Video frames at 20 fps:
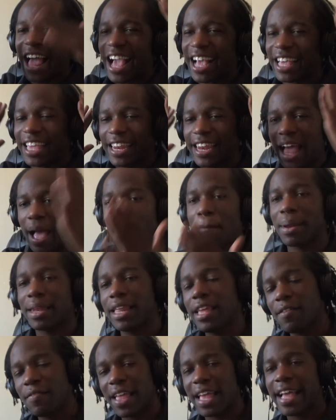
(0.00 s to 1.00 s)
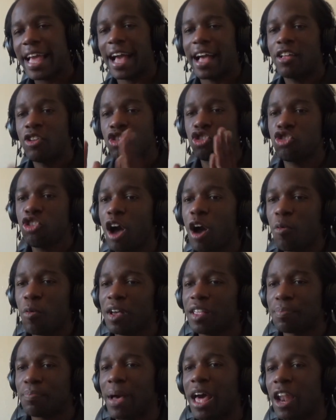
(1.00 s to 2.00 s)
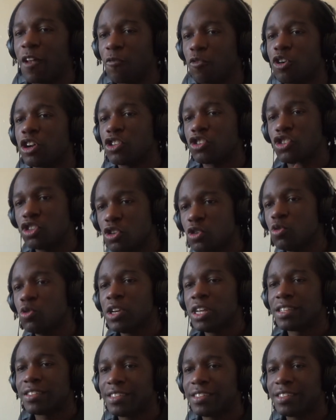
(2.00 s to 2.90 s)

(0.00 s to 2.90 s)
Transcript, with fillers: I cannot believe they got Star Wars Battlefront 2